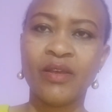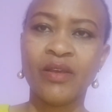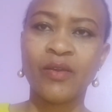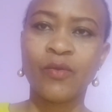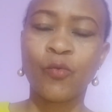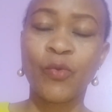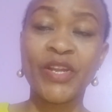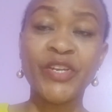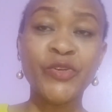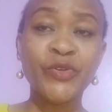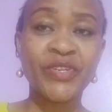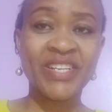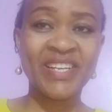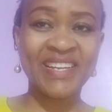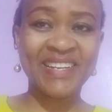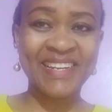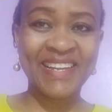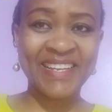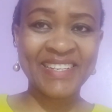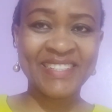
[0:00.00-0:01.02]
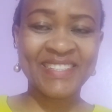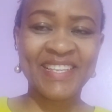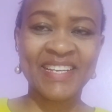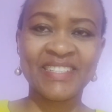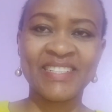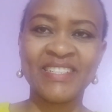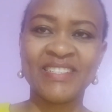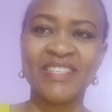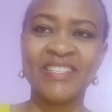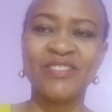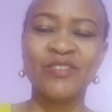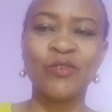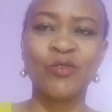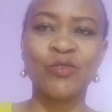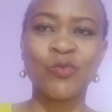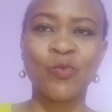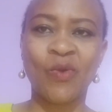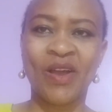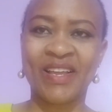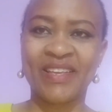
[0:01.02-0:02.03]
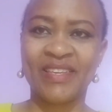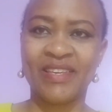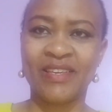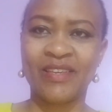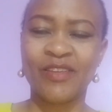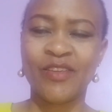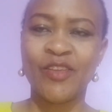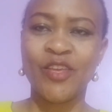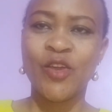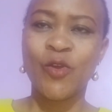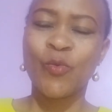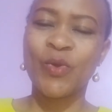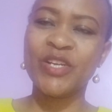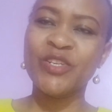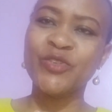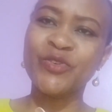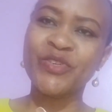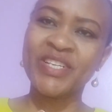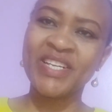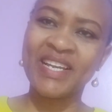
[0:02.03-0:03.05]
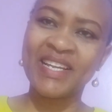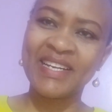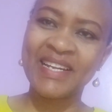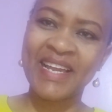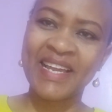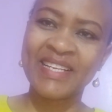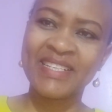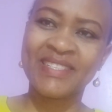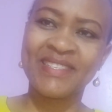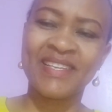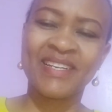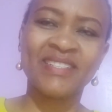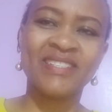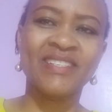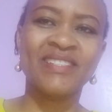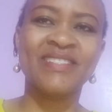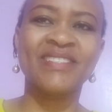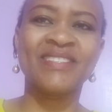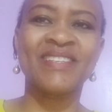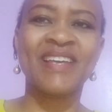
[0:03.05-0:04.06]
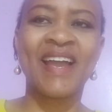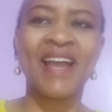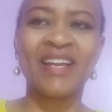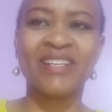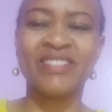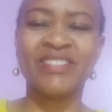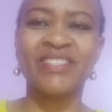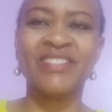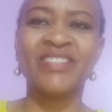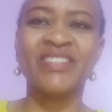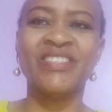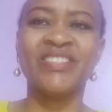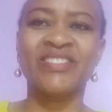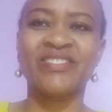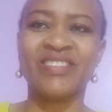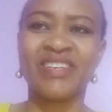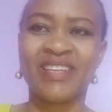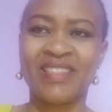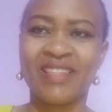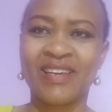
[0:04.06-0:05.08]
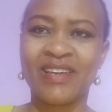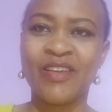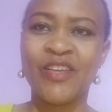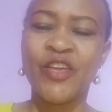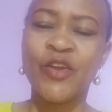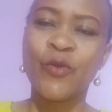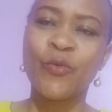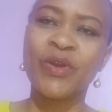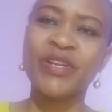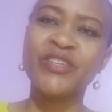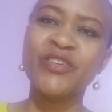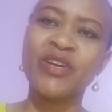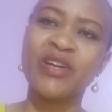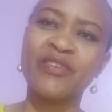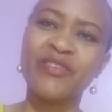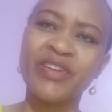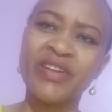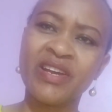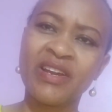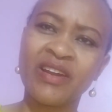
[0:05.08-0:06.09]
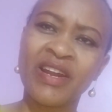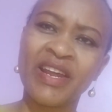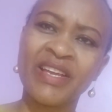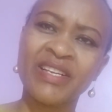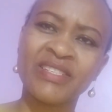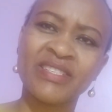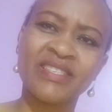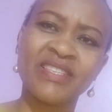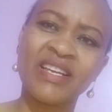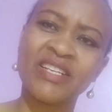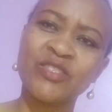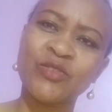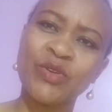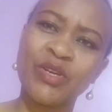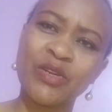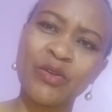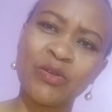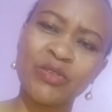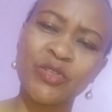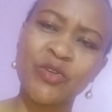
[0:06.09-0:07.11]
When you realize that it is not working, when you realize that it is hurting each other, when you realize that you're not